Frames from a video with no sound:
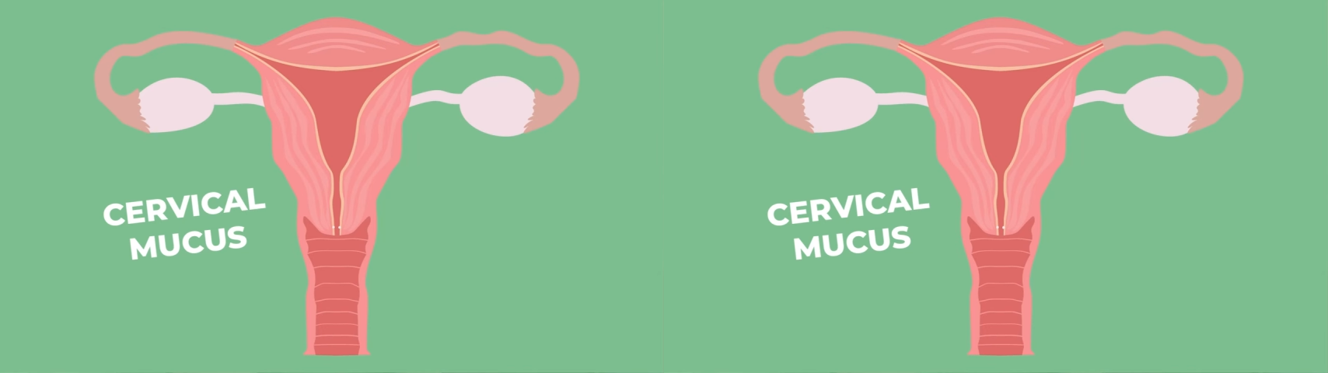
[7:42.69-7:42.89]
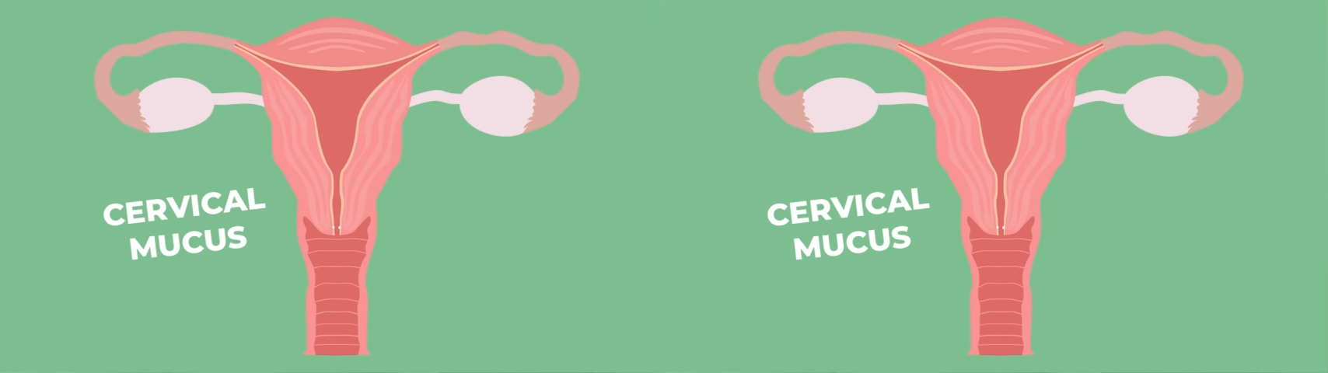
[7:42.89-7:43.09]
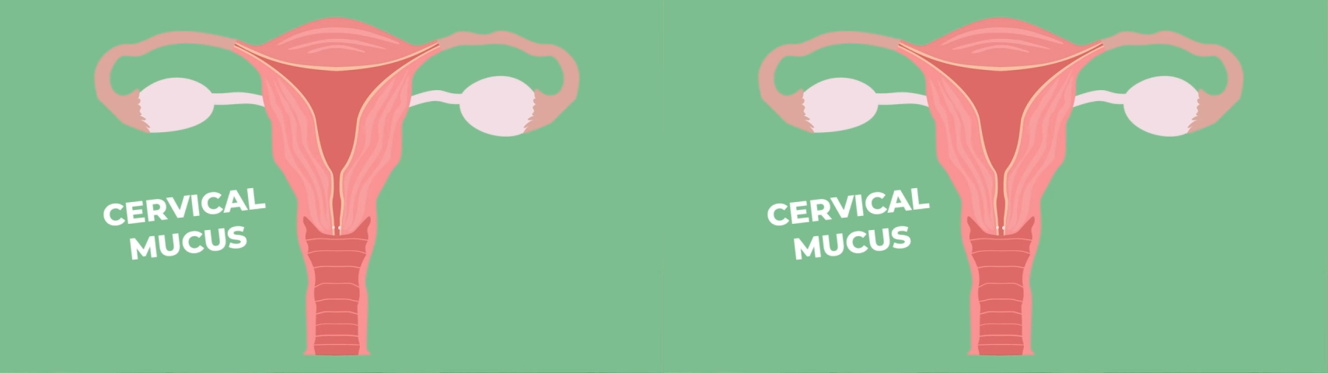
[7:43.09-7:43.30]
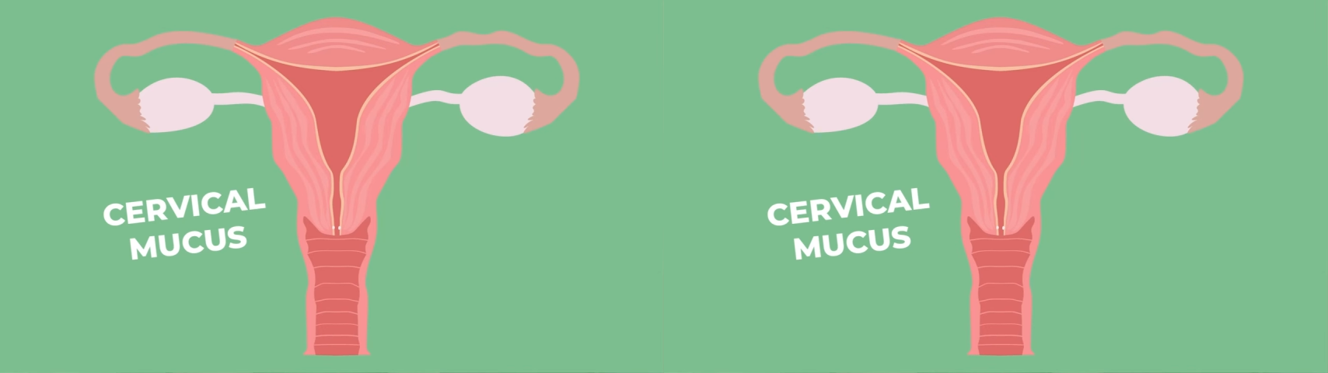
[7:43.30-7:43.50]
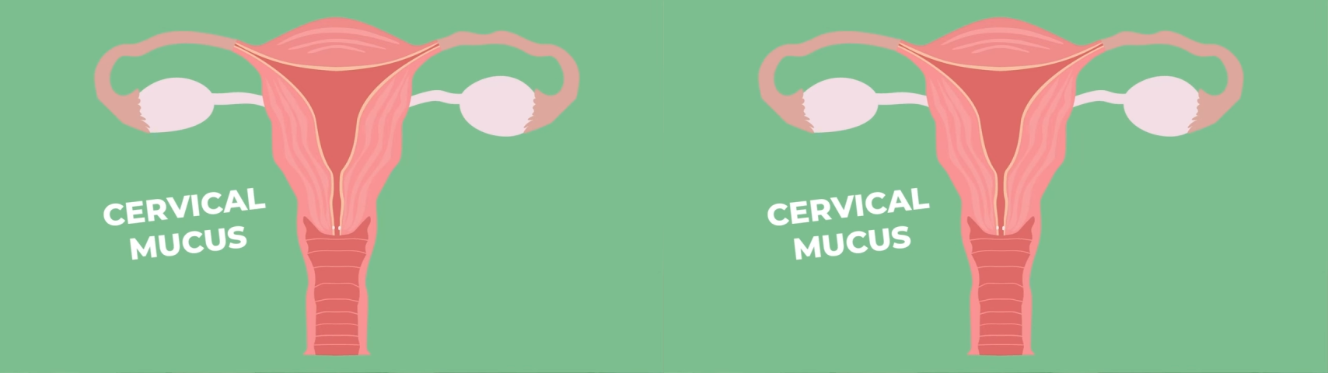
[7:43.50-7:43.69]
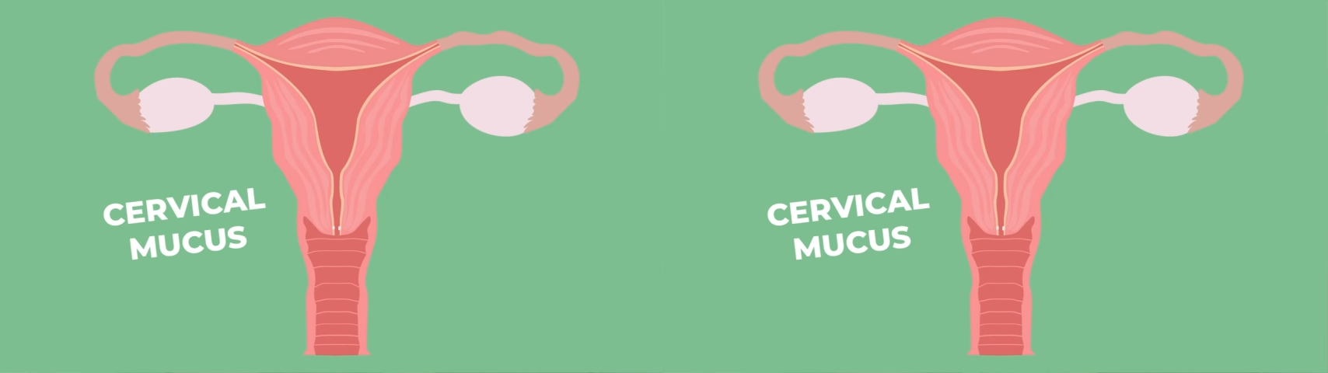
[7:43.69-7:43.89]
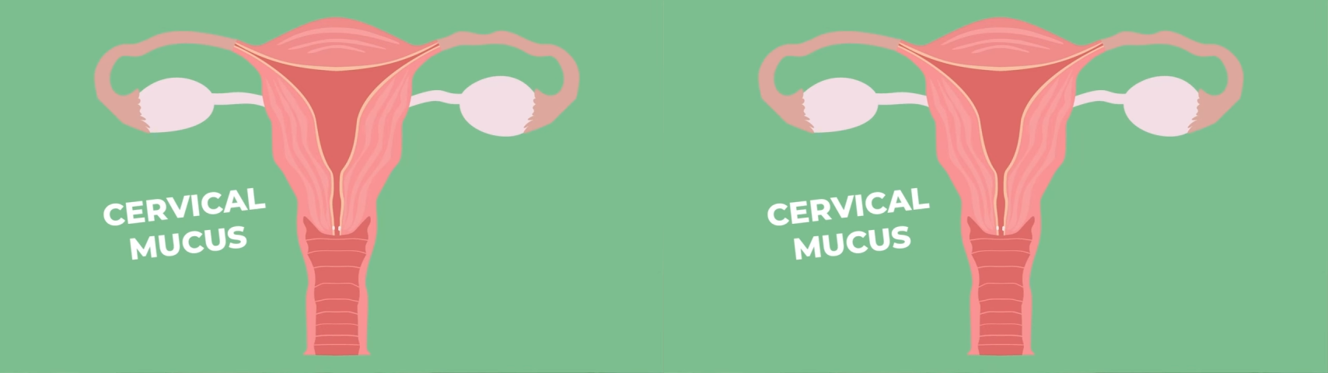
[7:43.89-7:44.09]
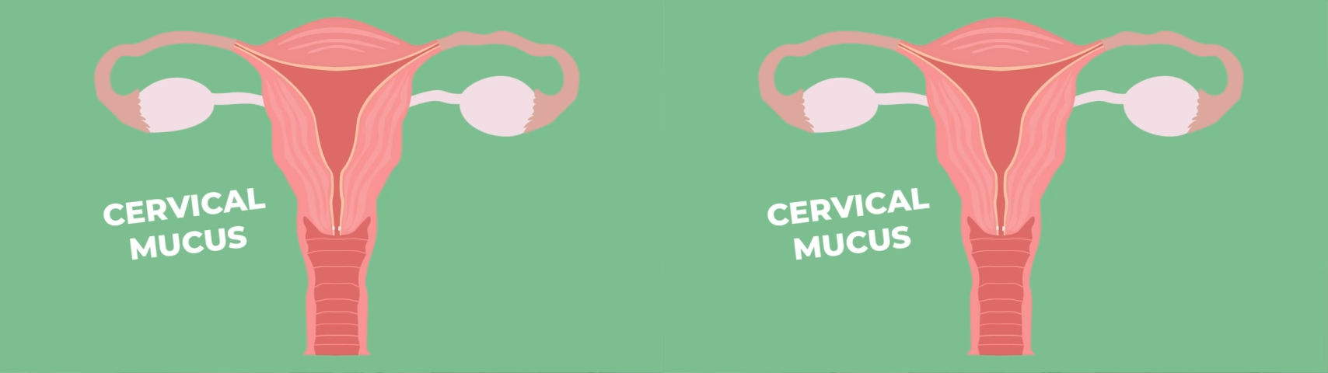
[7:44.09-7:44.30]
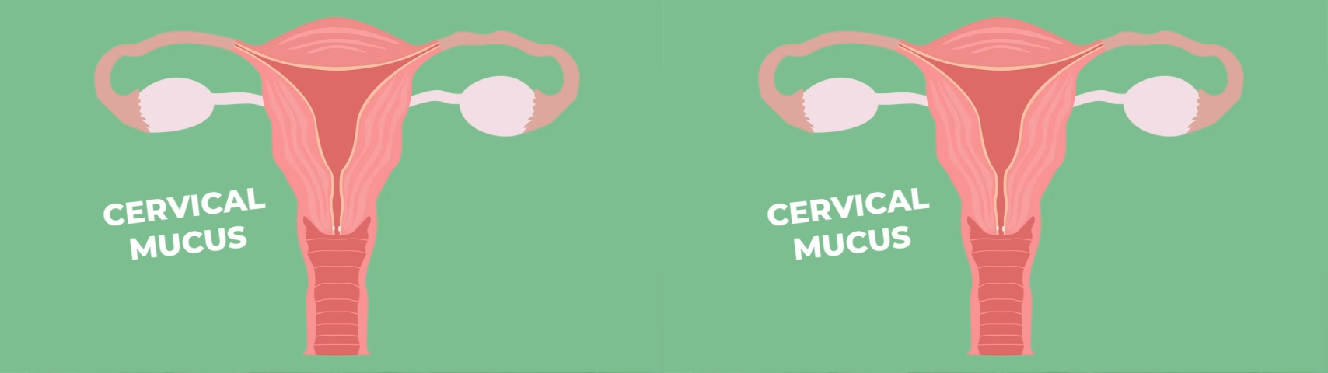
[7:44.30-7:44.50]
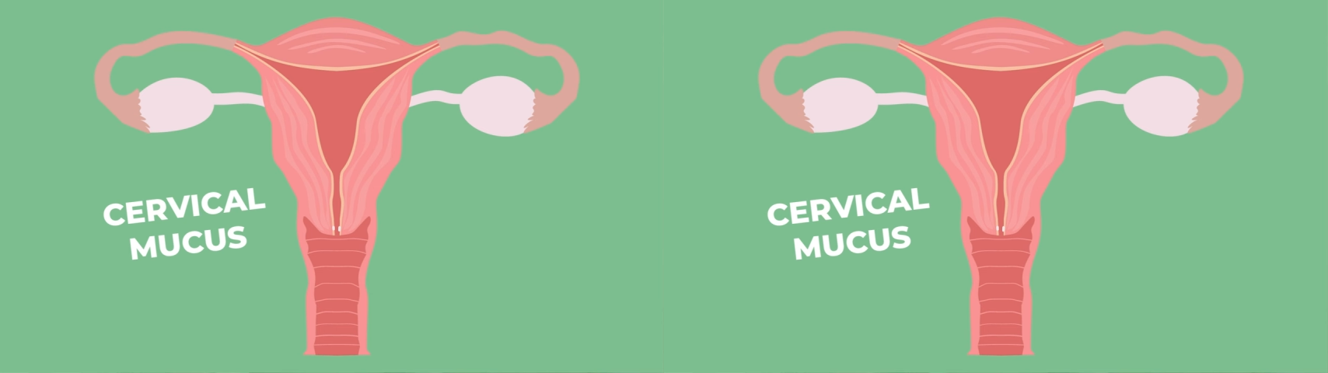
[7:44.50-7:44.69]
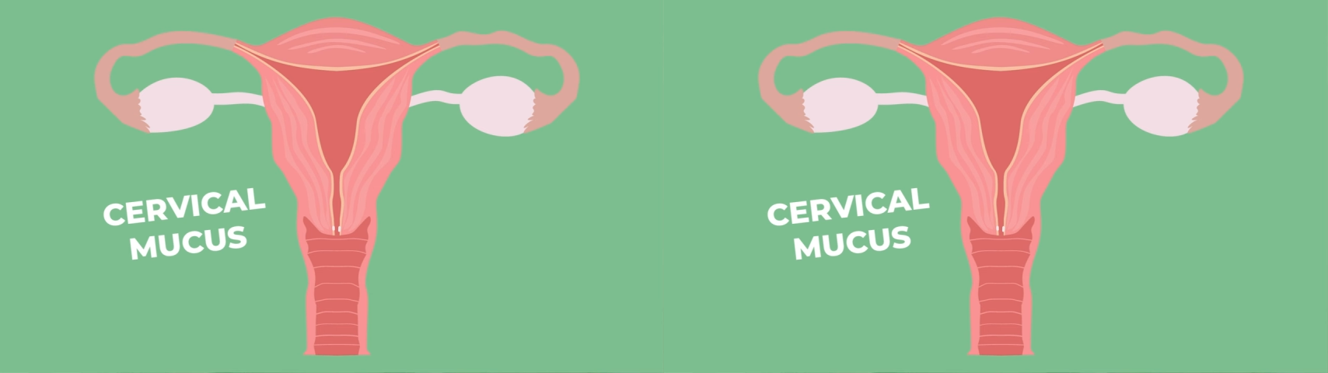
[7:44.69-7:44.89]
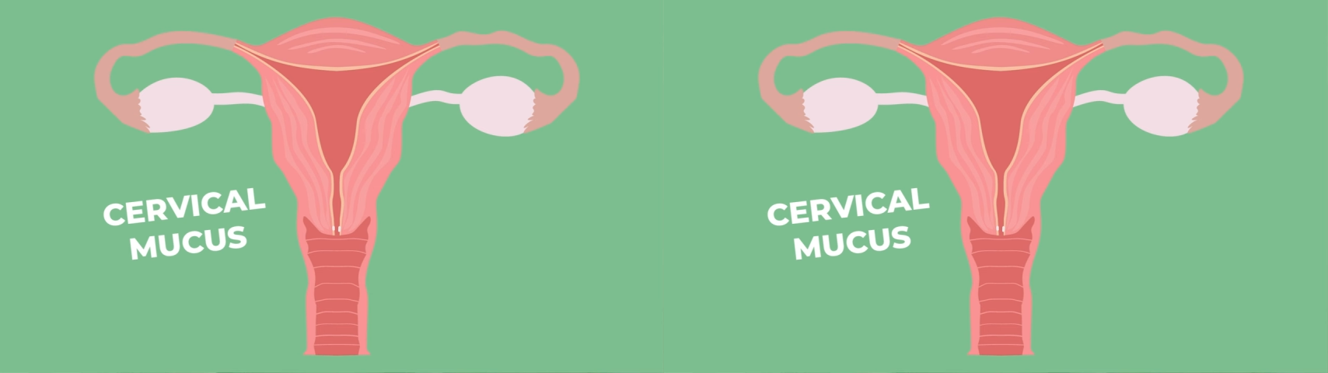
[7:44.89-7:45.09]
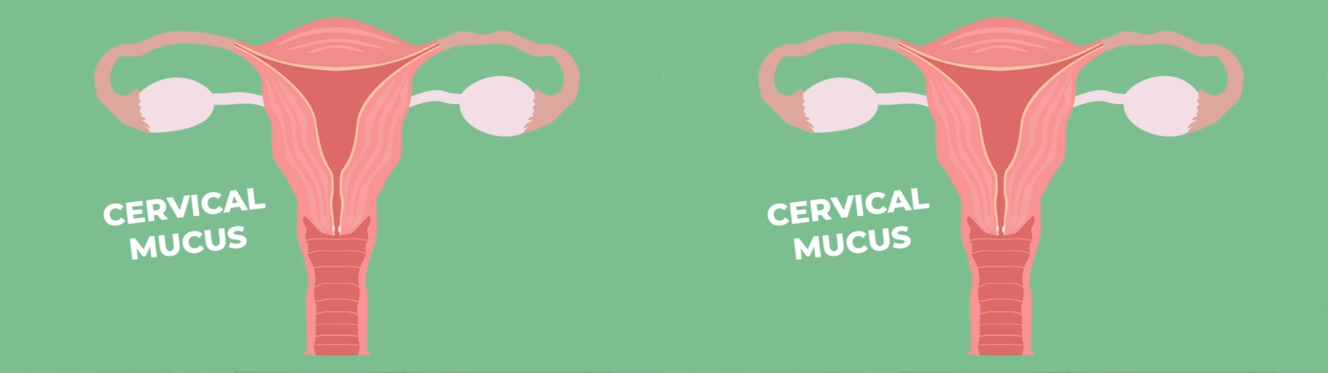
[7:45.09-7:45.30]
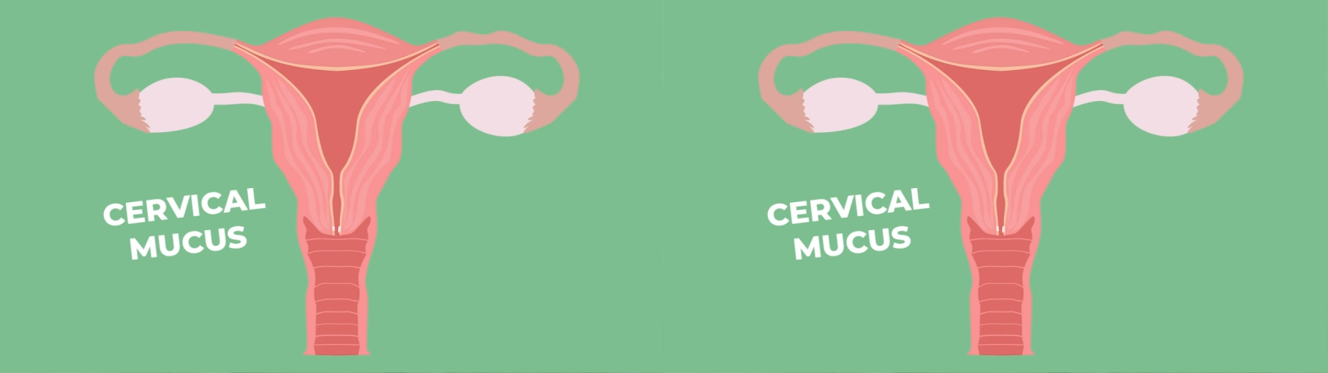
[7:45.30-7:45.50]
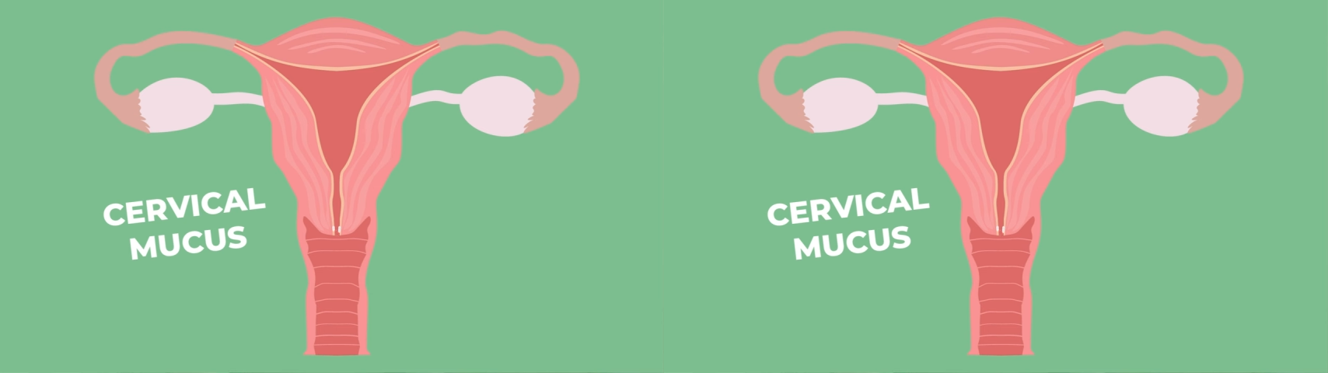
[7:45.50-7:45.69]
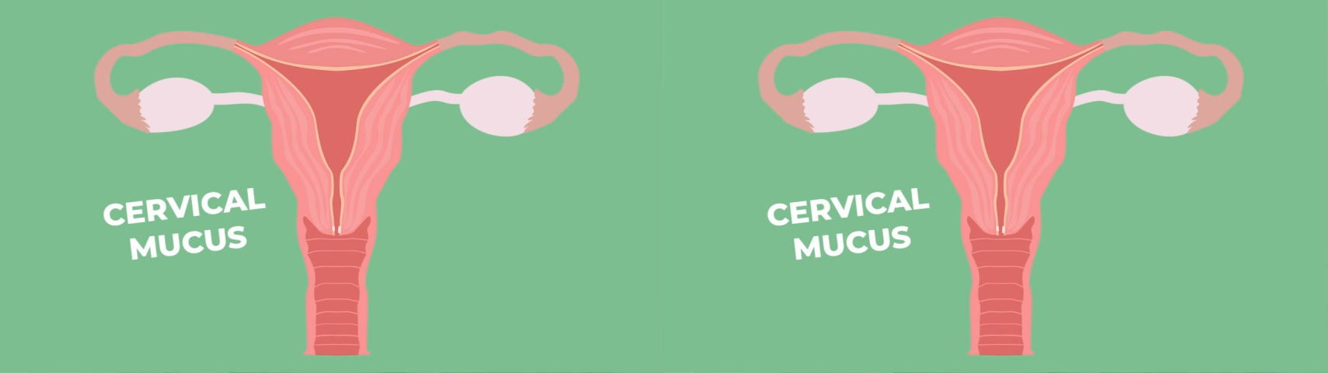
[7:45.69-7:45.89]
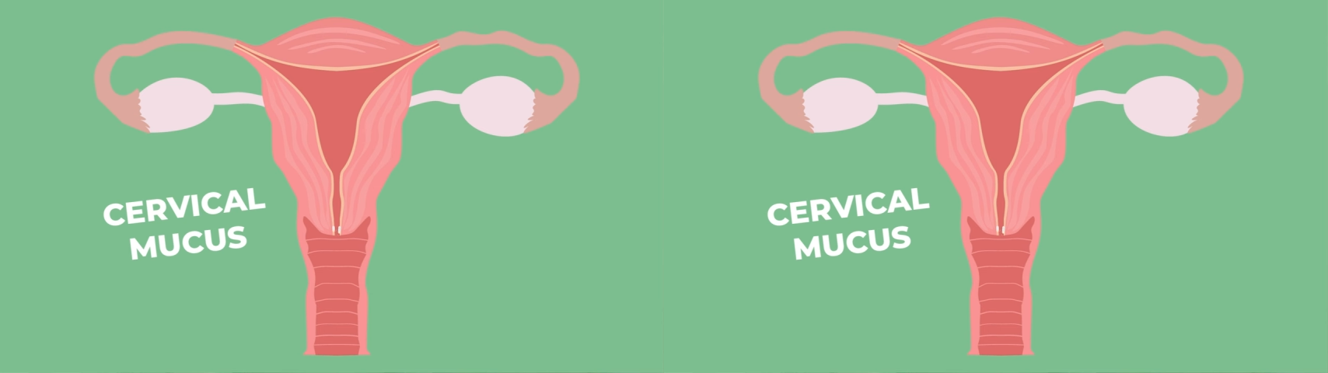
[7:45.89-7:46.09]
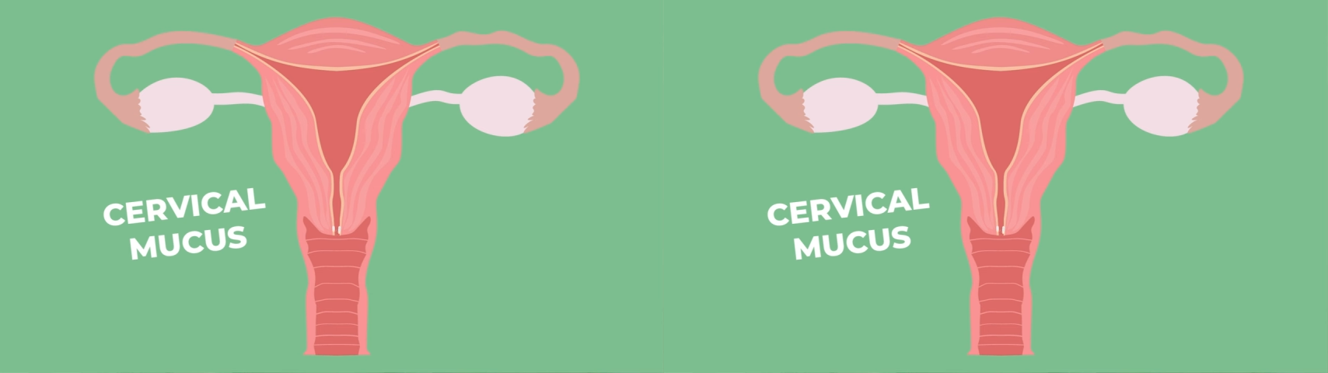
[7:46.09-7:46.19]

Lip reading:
[unreadable: no face in view]